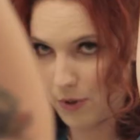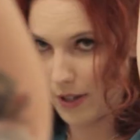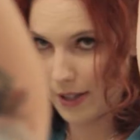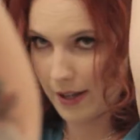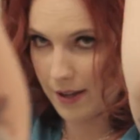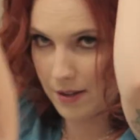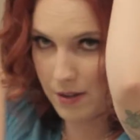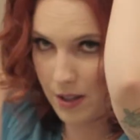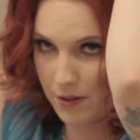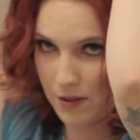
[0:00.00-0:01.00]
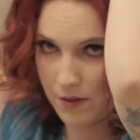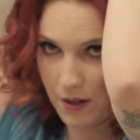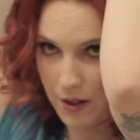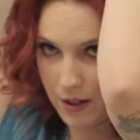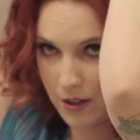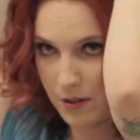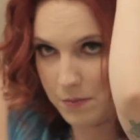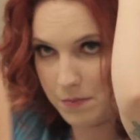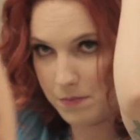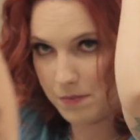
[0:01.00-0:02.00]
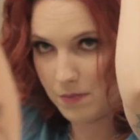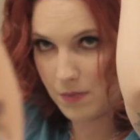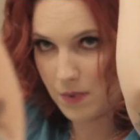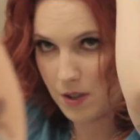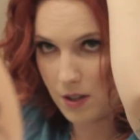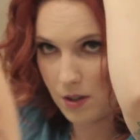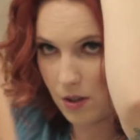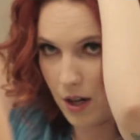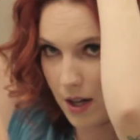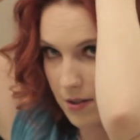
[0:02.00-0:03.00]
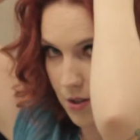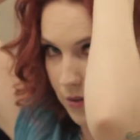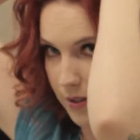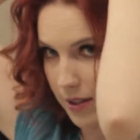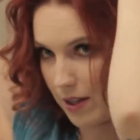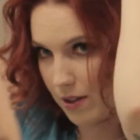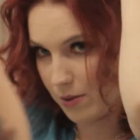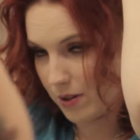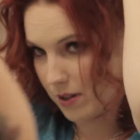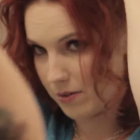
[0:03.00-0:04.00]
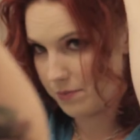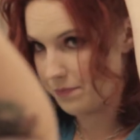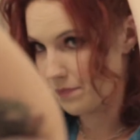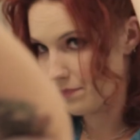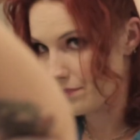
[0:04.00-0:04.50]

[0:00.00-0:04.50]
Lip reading: more again to give it volume. Cross over the other one.